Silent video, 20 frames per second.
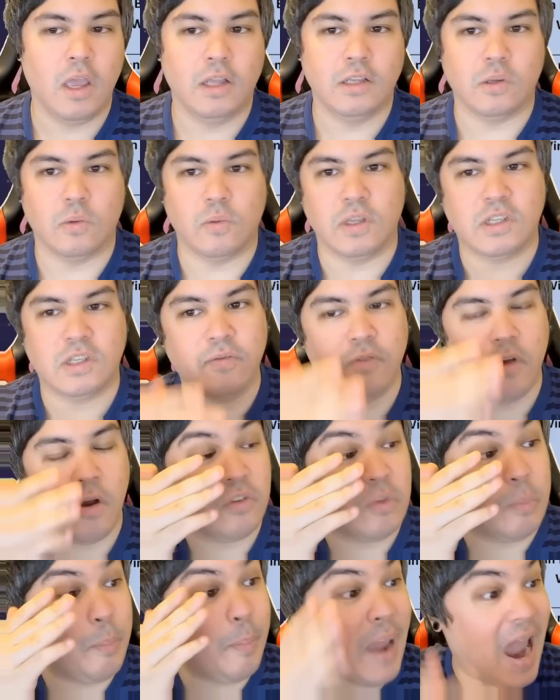So this
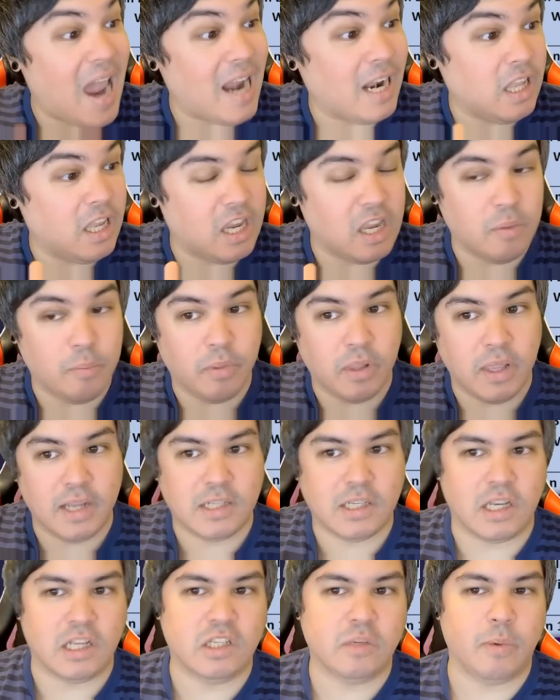involves battling in
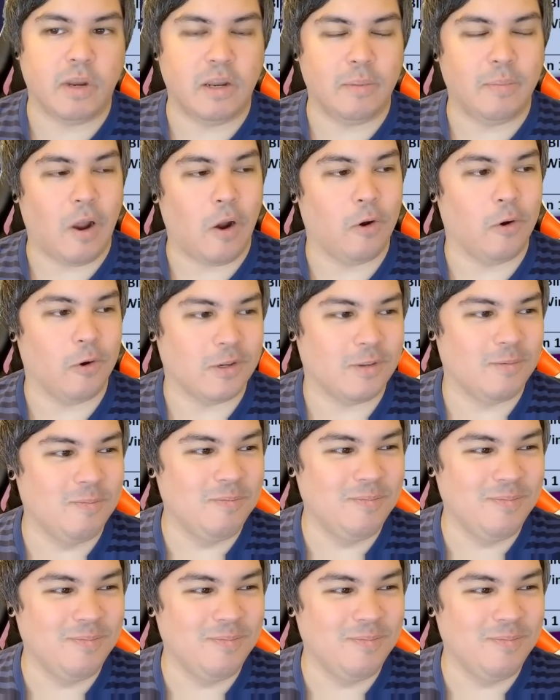Blitz and spending power cores.